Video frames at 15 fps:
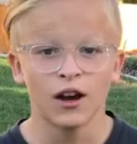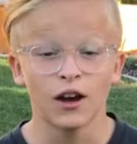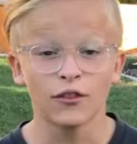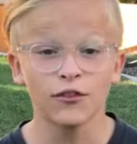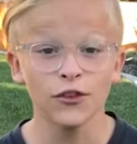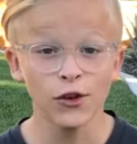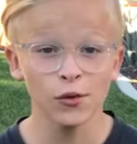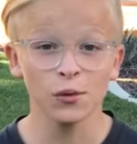A
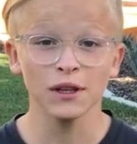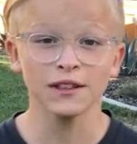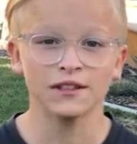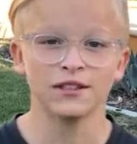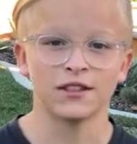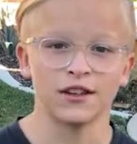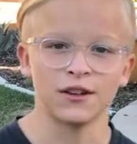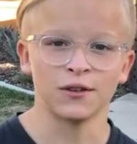few
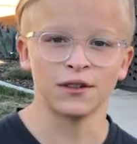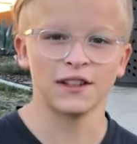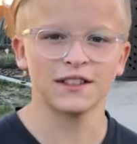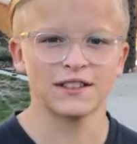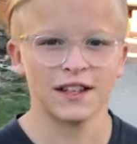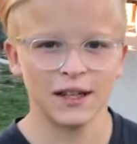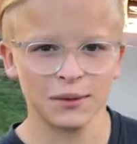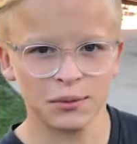weeks ago,
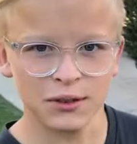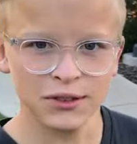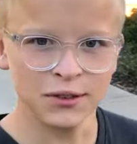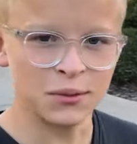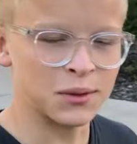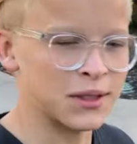this happened to